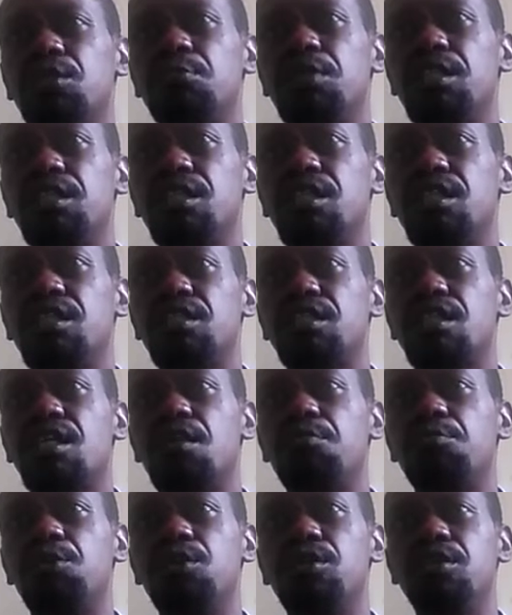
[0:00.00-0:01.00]
maintains
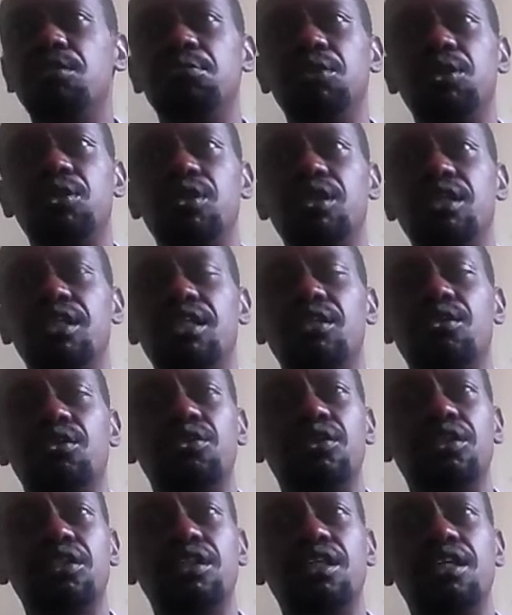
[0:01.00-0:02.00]
harmony between
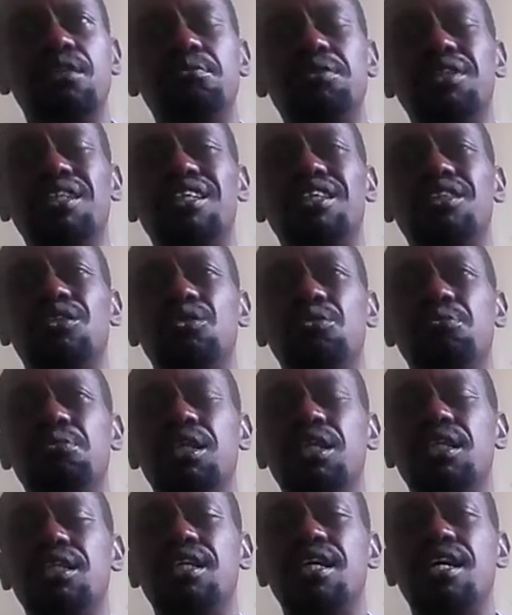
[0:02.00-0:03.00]
ecosystems and
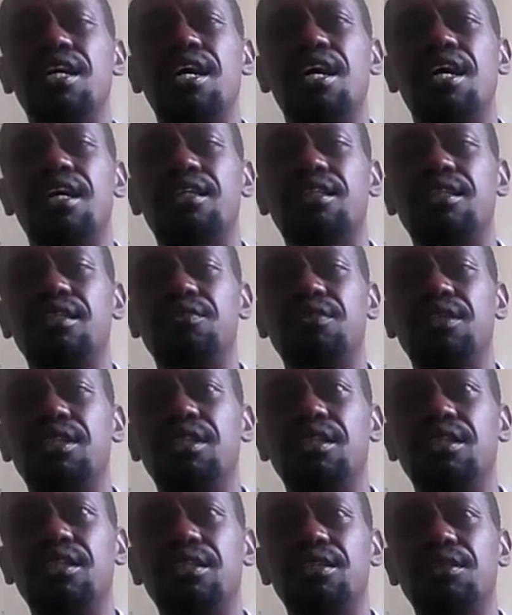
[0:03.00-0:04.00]
human
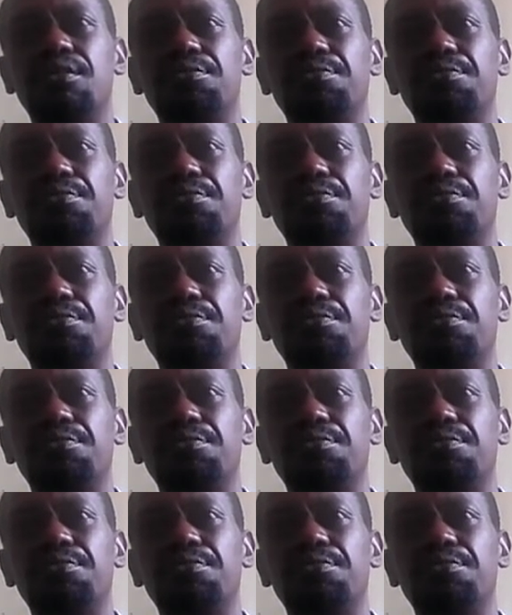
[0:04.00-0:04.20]
activities.